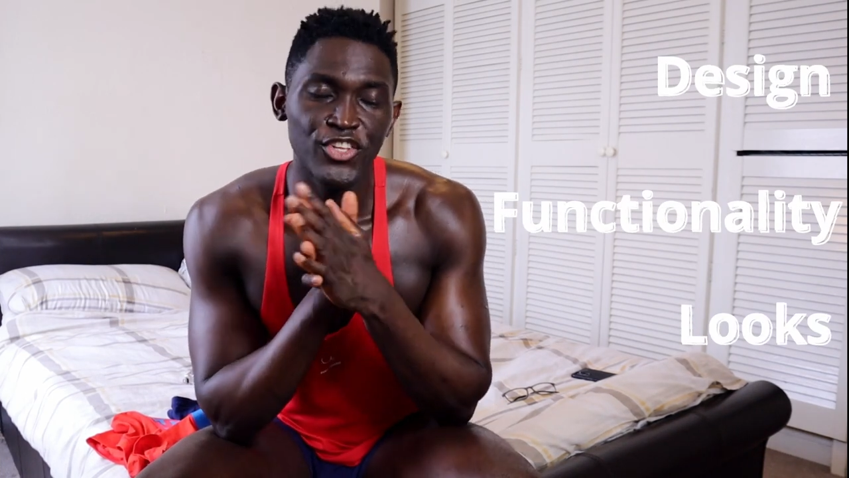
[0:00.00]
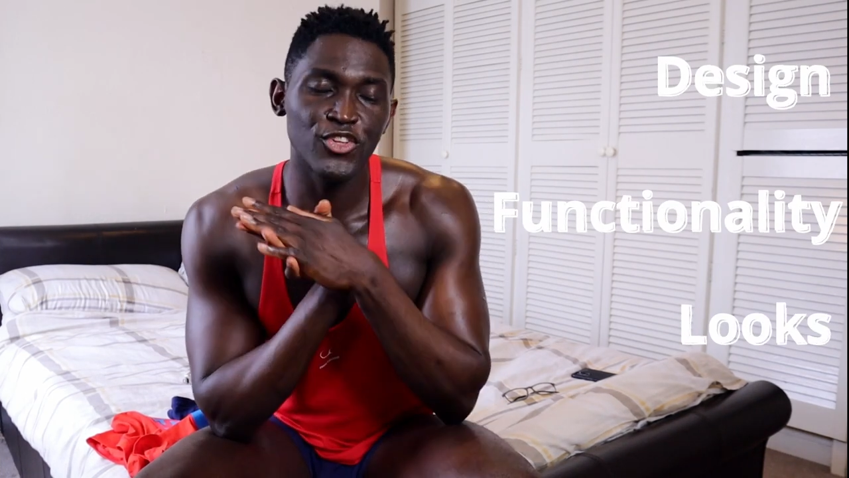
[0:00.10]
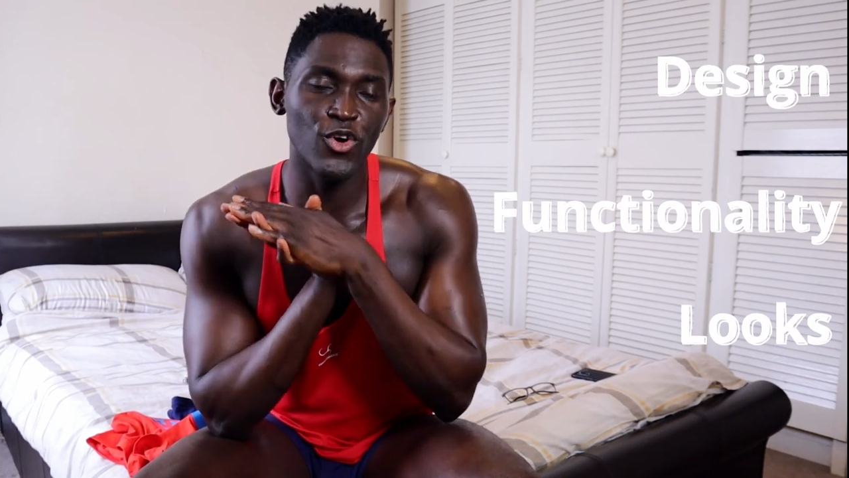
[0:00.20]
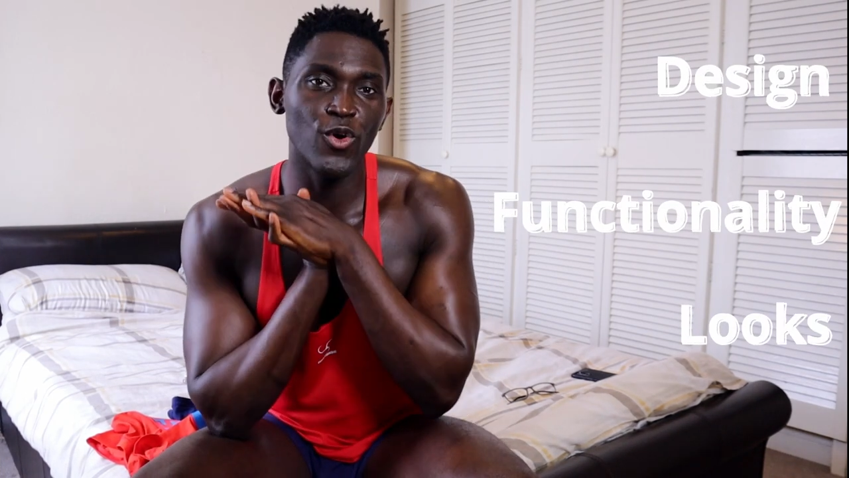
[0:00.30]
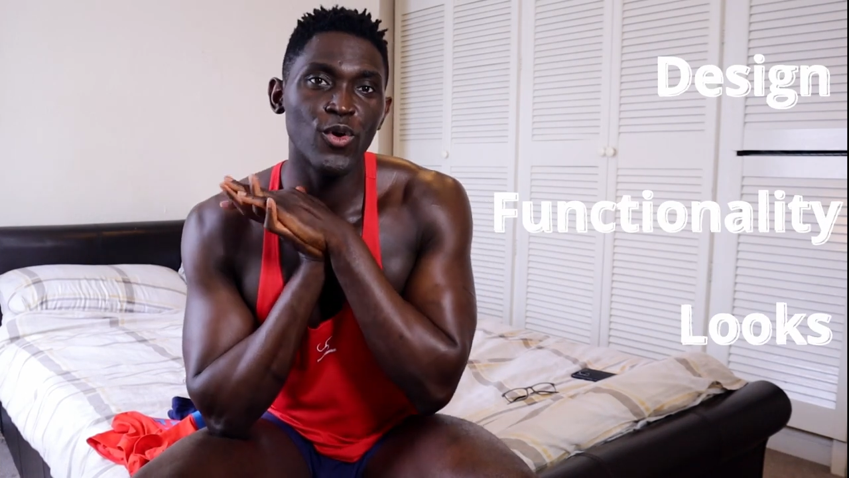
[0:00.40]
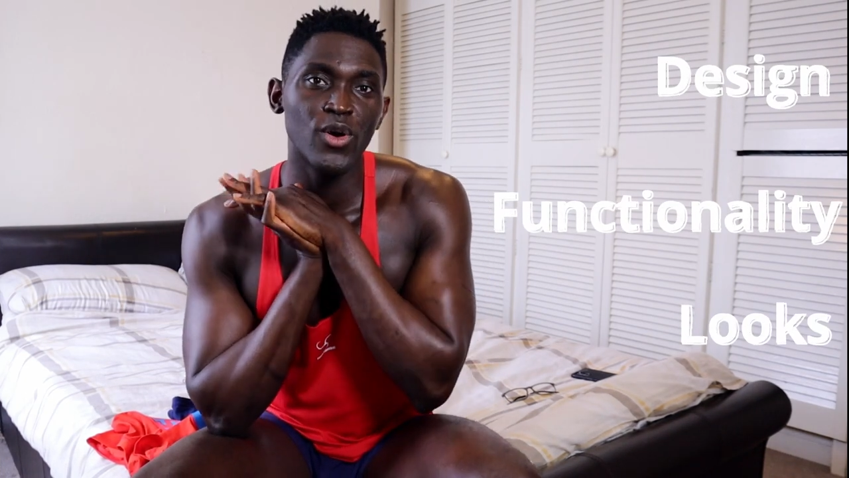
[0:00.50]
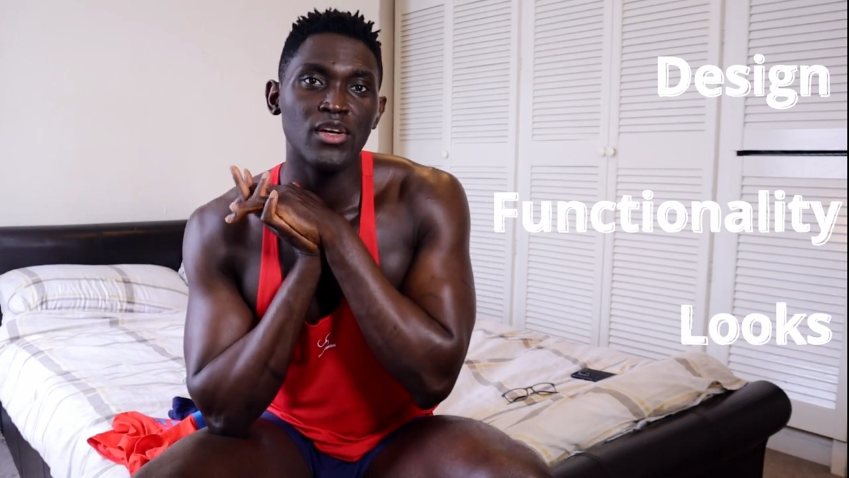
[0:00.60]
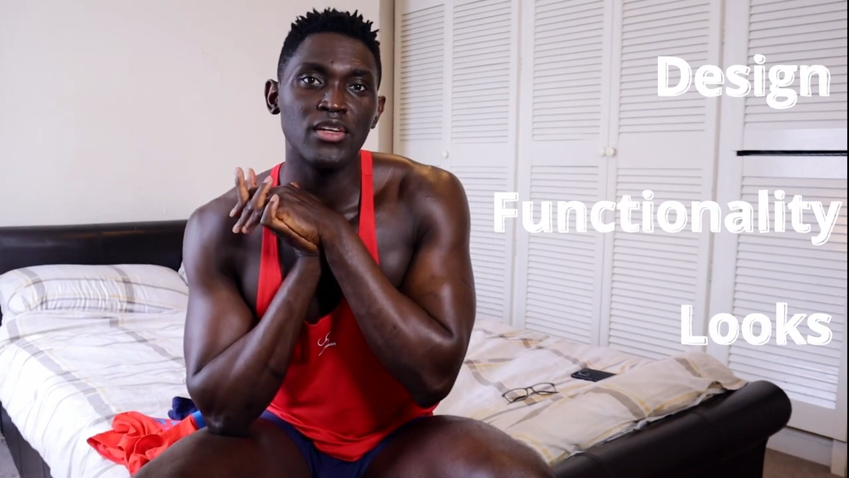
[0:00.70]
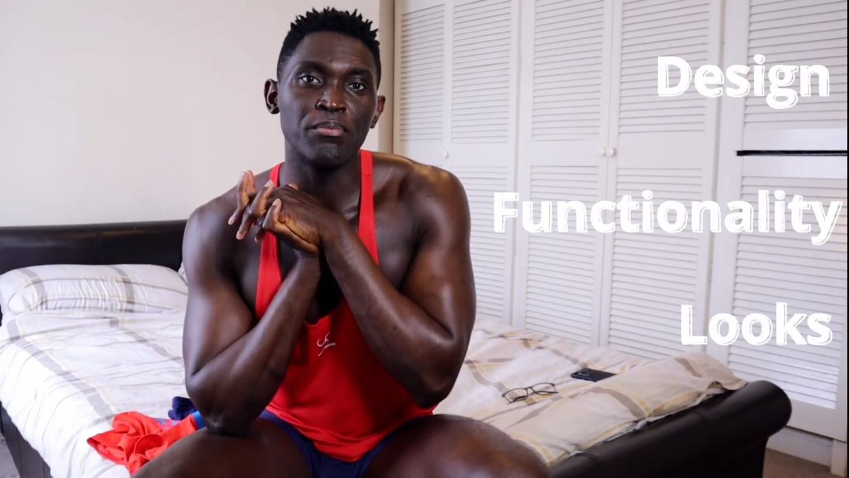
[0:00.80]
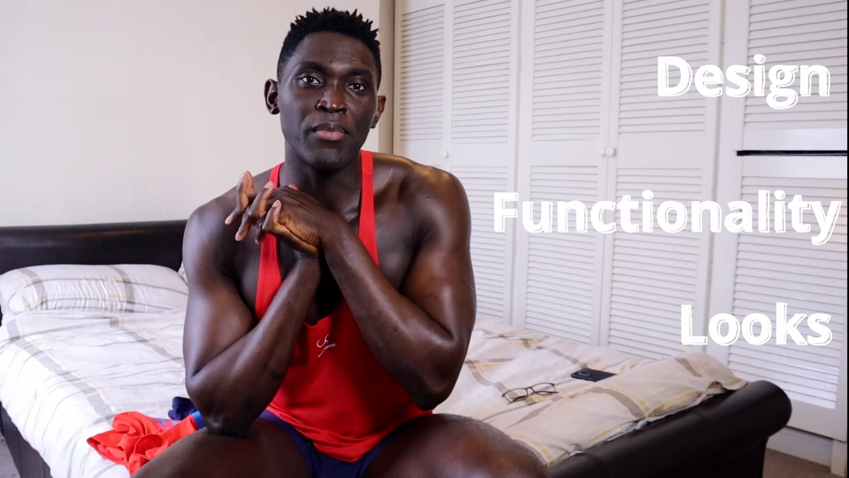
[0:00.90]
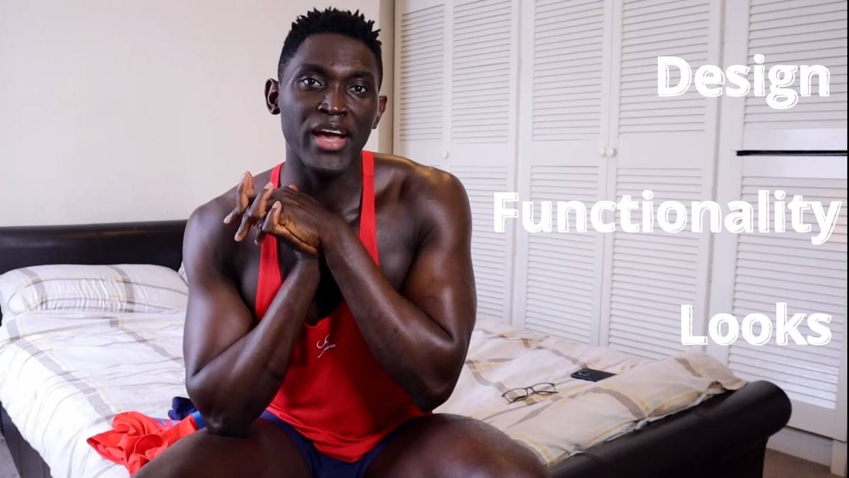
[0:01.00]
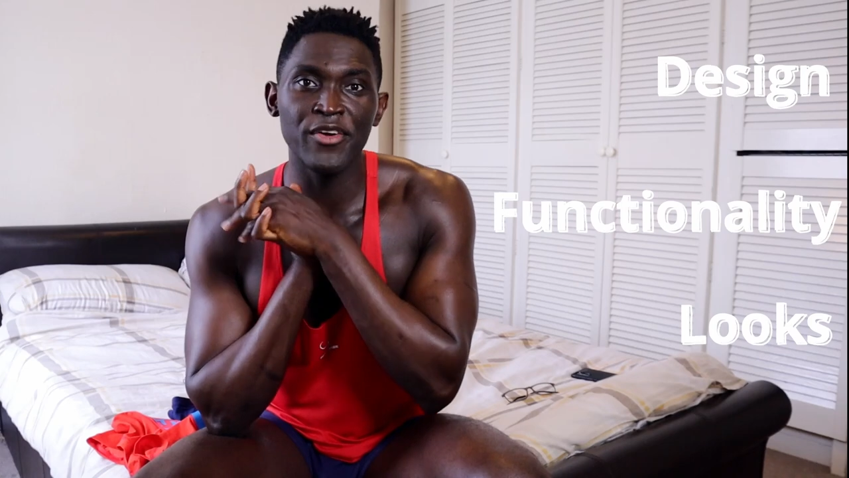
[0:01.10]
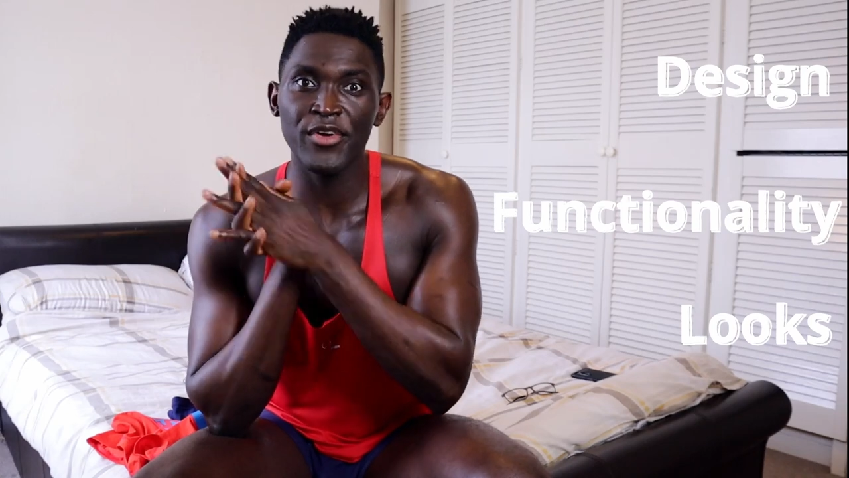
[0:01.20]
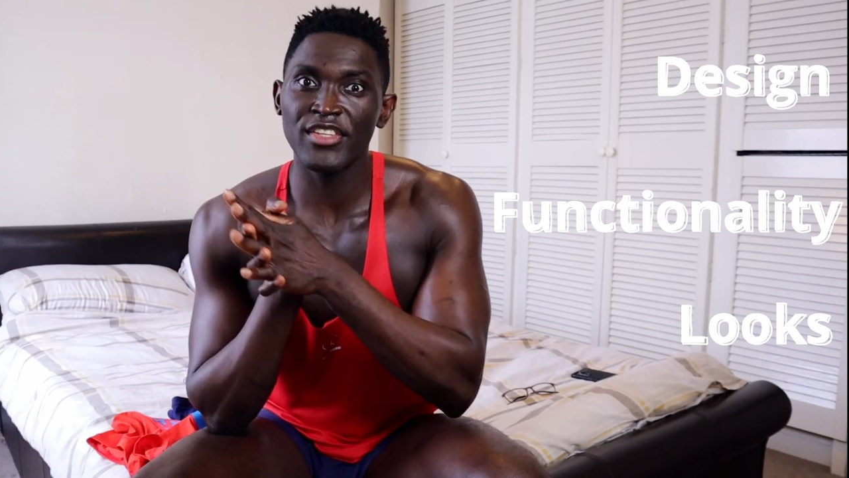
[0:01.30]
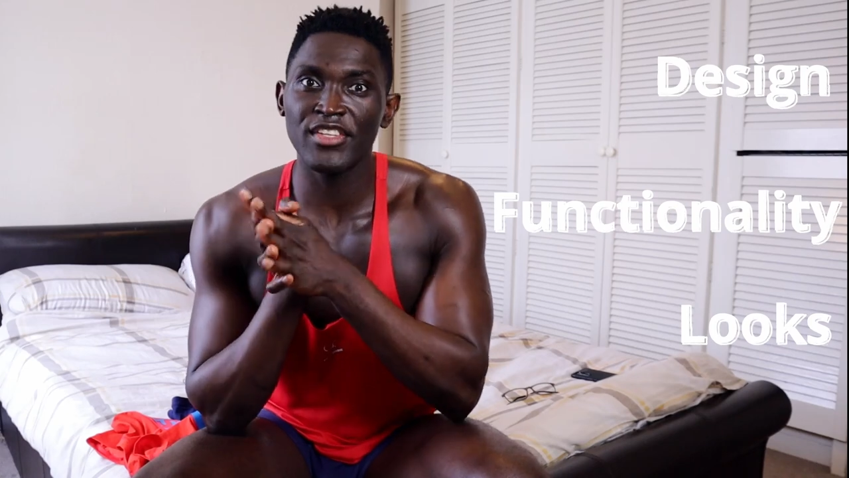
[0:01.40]
So my
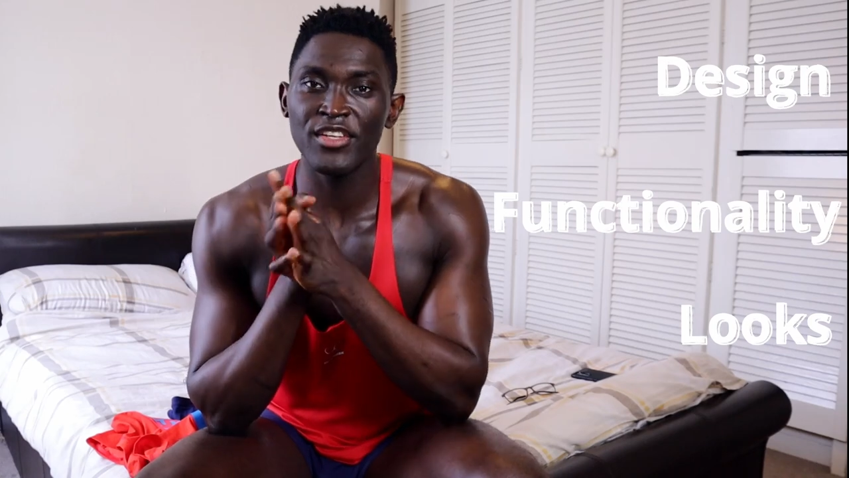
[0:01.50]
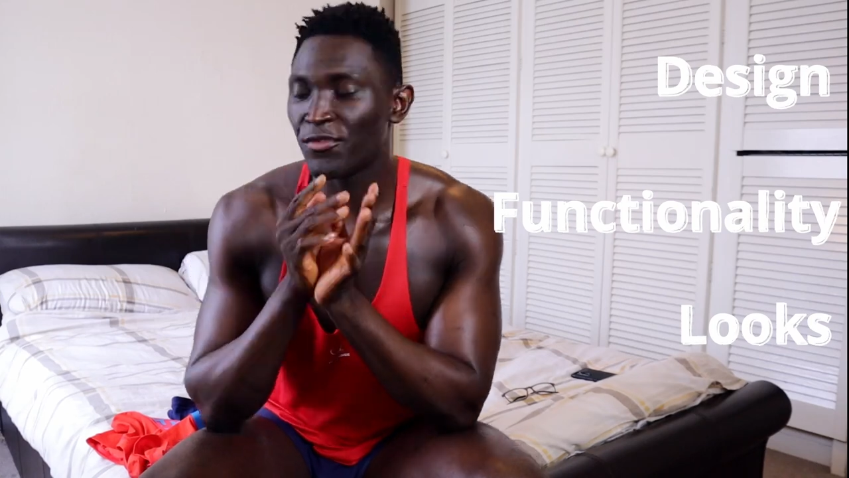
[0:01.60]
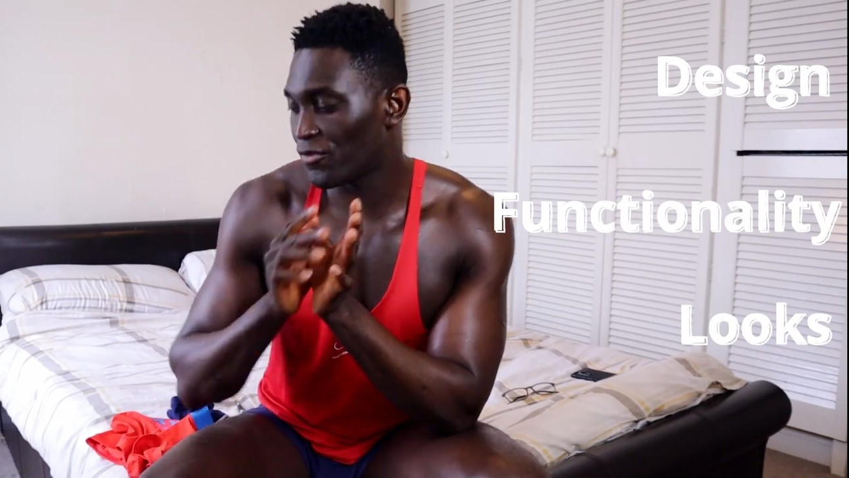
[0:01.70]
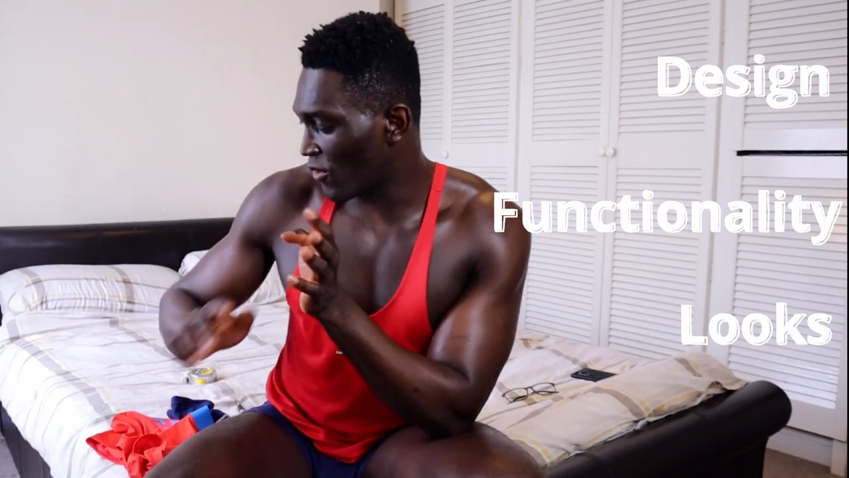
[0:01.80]
rating